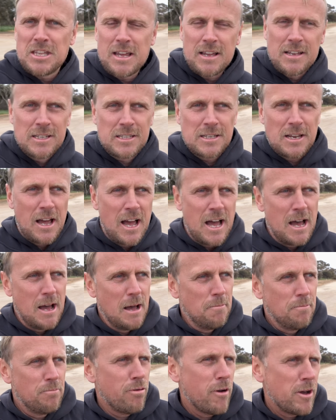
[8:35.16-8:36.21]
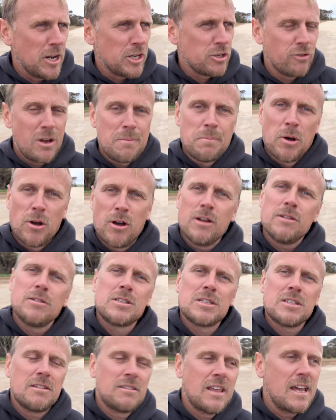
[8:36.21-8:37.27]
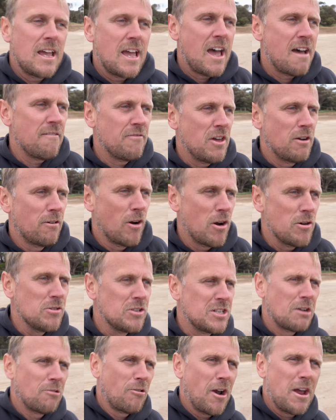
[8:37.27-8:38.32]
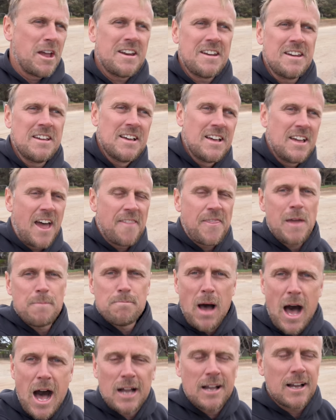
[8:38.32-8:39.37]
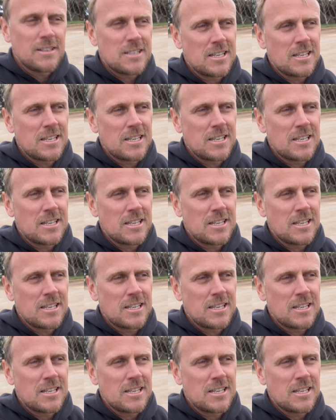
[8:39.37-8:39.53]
things are predatory birds. They have their own terrain and they mark